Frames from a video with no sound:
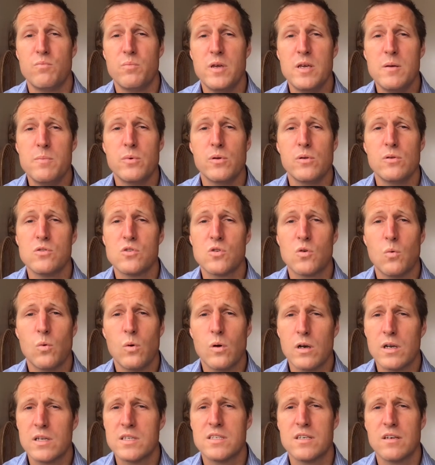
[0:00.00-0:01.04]
people's
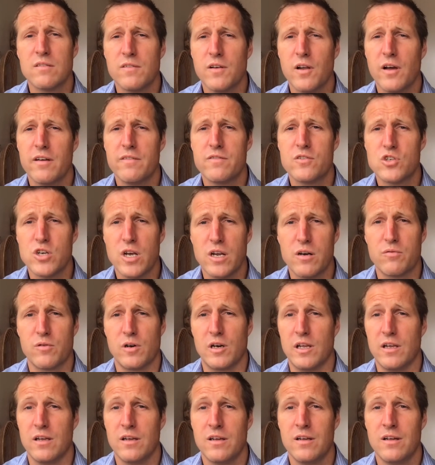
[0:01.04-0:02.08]
quality of life
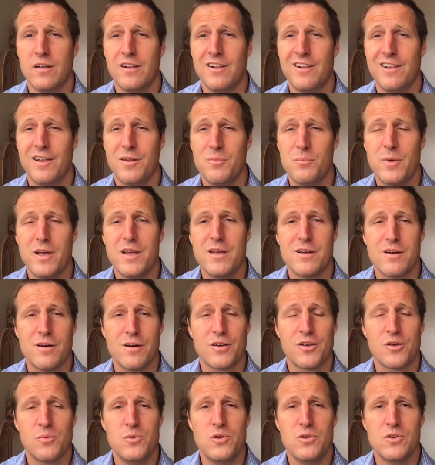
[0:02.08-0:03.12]
generally and make our
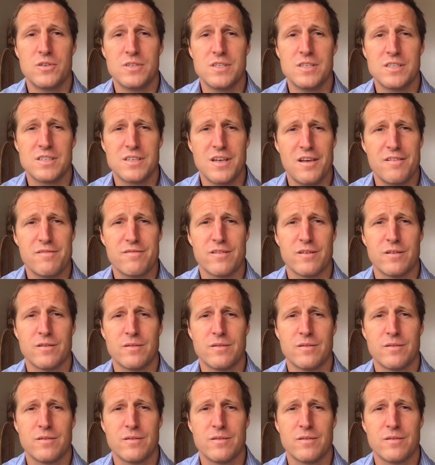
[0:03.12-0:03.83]
community safer.